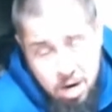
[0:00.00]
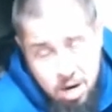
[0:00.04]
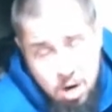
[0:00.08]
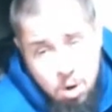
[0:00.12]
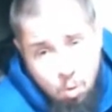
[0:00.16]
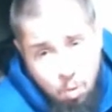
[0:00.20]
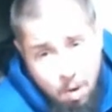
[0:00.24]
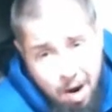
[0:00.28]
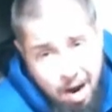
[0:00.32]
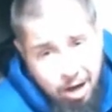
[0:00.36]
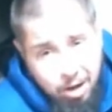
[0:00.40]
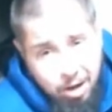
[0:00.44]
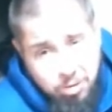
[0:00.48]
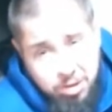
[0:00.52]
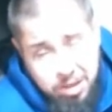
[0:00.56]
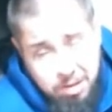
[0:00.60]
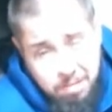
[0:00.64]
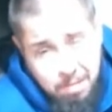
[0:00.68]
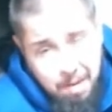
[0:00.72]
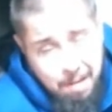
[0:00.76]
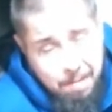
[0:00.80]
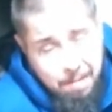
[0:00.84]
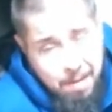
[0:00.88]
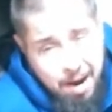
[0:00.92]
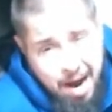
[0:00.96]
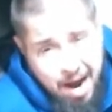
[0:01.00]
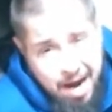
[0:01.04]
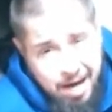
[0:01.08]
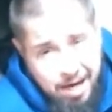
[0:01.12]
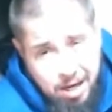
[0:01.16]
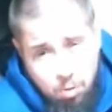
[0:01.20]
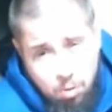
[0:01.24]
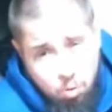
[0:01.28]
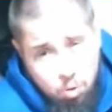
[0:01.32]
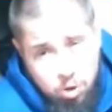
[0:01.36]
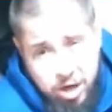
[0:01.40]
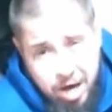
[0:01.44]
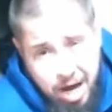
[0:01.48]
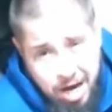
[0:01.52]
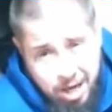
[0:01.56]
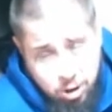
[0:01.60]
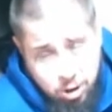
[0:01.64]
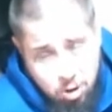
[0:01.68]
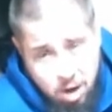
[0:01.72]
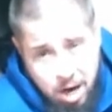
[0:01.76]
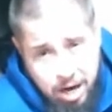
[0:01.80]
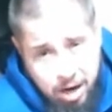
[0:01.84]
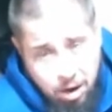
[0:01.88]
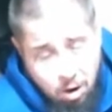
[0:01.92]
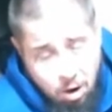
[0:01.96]
While it was in my pack, it would not
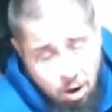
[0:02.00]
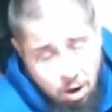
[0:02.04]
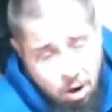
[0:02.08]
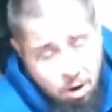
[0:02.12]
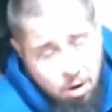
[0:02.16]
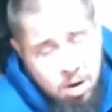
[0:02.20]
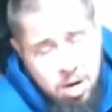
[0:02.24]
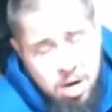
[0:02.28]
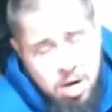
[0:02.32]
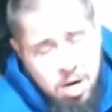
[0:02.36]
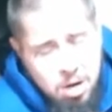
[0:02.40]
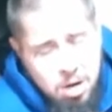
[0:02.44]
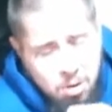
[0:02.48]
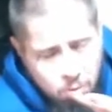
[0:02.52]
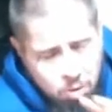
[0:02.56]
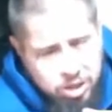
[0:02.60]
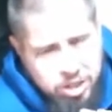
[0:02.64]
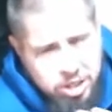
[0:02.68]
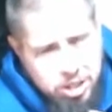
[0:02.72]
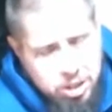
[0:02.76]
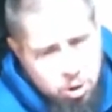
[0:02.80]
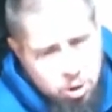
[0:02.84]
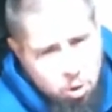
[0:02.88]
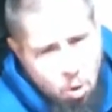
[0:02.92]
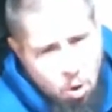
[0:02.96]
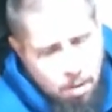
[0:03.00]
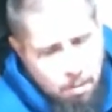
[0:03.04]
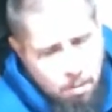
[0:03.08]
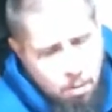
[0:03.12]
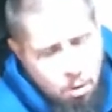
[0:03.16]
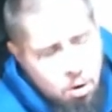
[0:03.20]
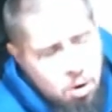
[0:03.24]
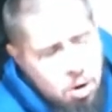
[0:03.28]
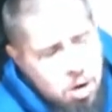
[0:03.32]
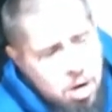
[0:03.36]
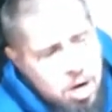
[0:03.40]
dry at all, which is normal.